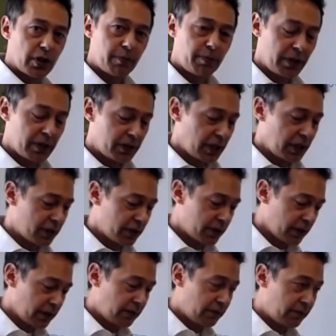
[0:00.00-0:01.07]
is
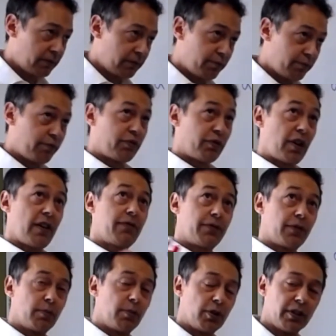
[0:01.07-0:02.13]

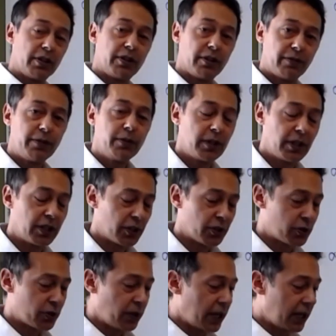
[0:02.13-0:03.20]
preferable in the food
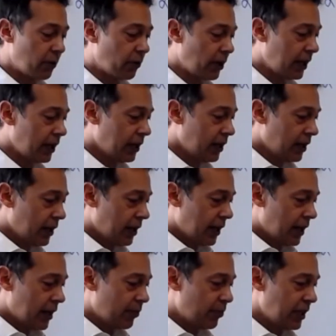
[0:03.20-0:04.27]
industry anyway,
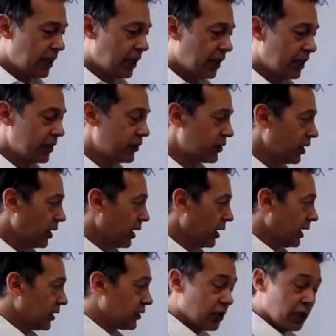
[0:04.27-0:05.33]
because
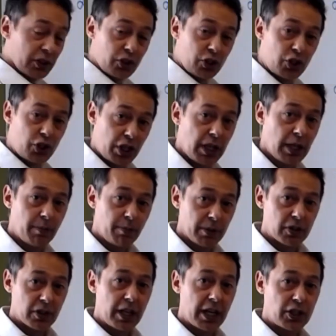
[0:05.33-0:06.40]
it's cheap. It's
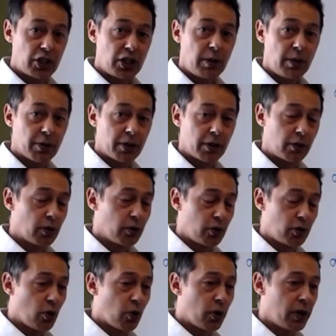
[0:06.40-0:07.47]
a lot cheaper to grow
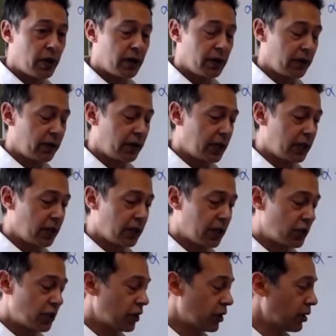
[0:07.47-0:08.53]
corn than
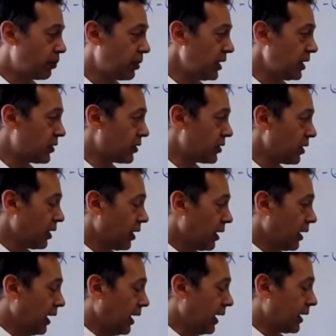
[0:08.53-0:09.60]
sugar beets
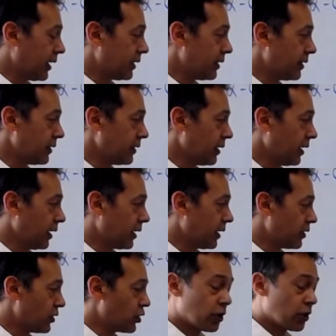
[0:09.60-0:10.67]
and
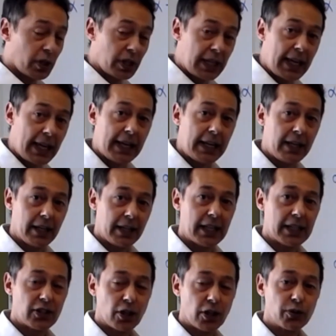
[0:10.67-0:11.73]
sugar cane, and
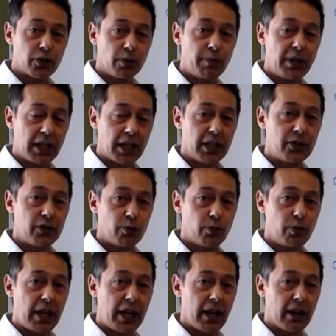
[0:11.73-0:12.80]
that's also because
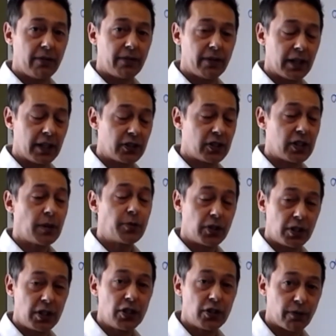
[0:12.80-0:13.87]
we have
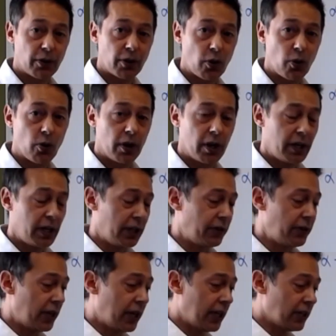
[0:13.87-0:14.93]
subsidies for corn in the
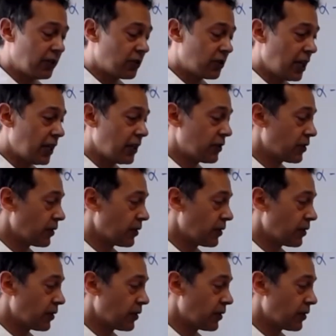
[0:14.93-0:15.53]
United States.